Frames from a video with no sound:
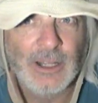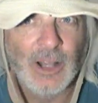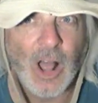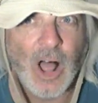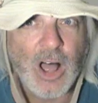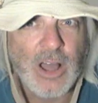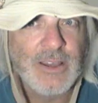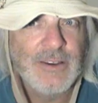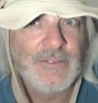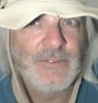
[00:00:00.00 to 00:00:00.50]

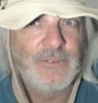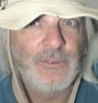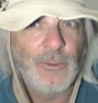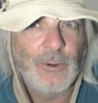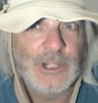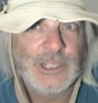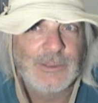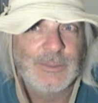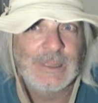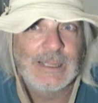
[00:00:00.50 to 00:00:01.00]
law
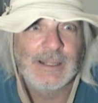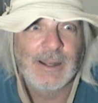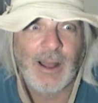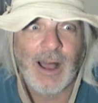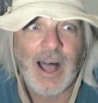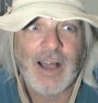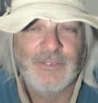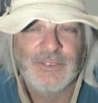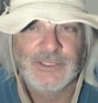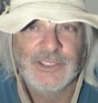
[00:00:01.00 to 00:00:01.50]
enforcement
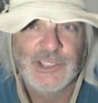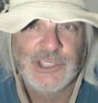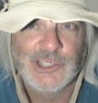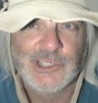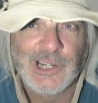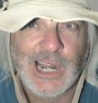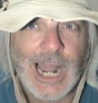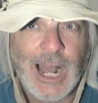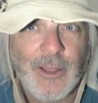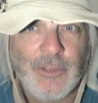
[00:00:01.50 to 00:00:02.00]

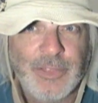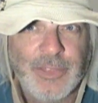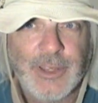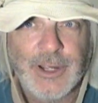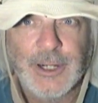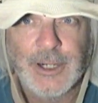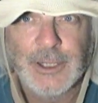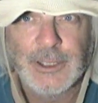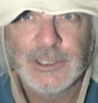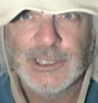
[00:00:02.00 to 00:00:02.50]
officer out
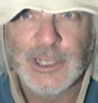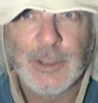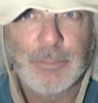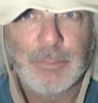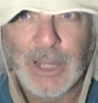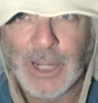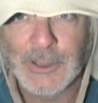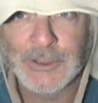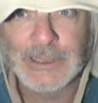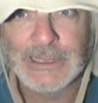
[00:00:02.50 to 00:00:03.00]
there
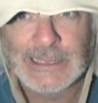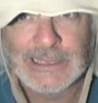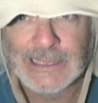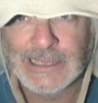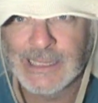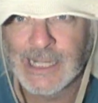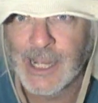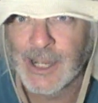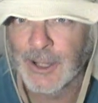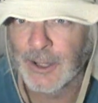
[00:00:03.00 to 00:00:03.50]
supposed
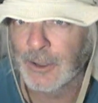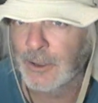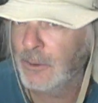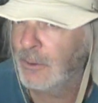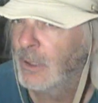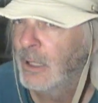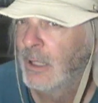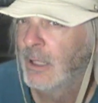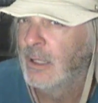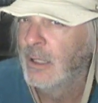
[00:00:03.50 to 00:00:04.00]
to
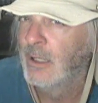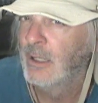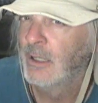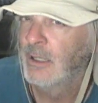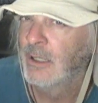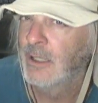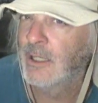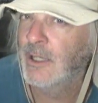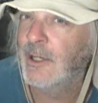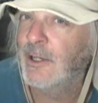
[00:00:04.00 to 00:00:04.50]
know
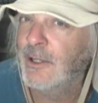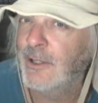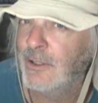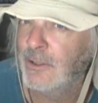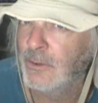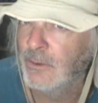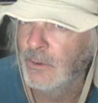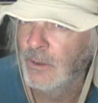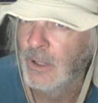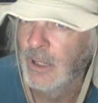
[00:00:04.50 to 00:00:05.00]

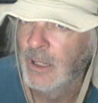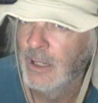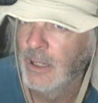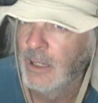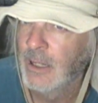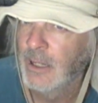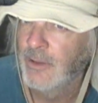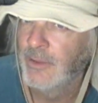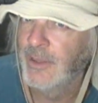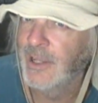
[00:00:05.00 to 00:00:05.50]
who
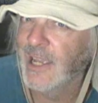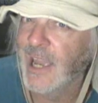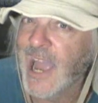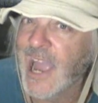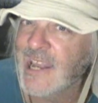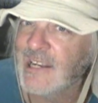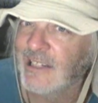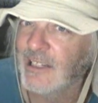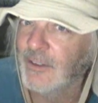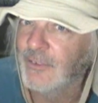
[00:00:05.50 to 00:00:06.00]
the
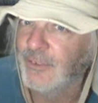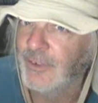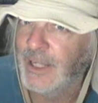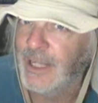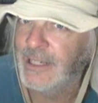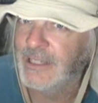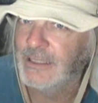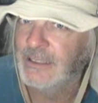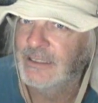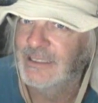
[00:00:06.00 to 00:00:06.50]
anal
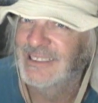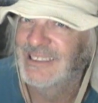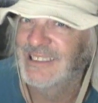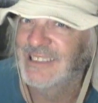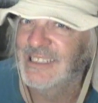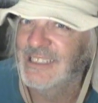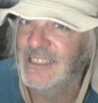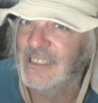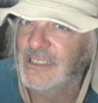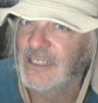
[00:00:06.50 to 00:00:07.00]
fuck,
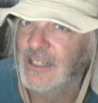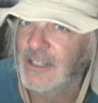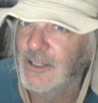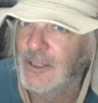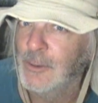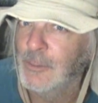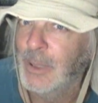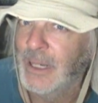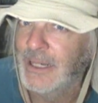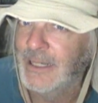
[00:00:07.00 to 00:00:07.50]
still
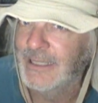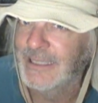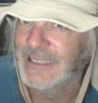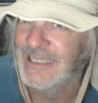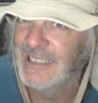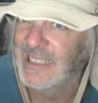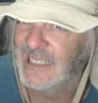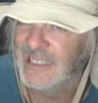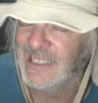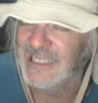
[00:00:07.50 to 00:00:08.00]
no pun
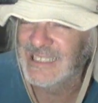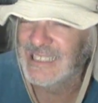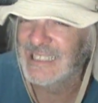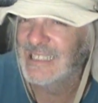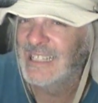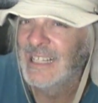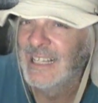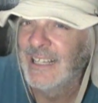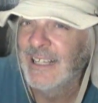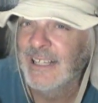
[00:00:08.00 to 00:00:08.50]

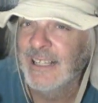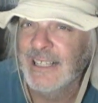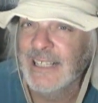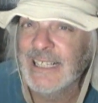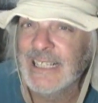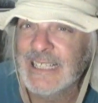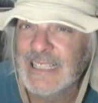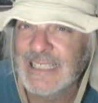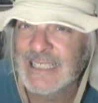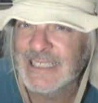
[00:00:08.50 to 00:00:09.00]
intended,
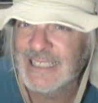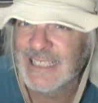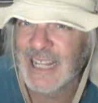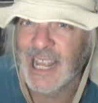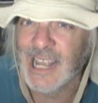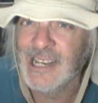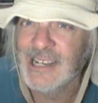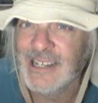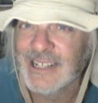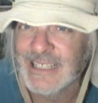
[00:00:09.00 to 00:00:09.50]
is
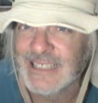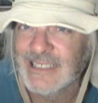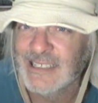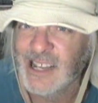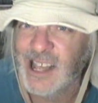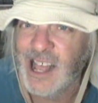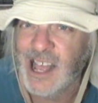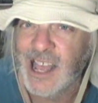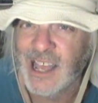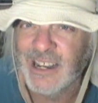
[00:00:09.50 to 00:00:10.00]
and is
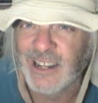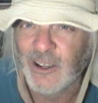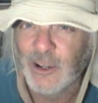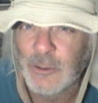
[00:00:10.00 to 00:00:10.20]
not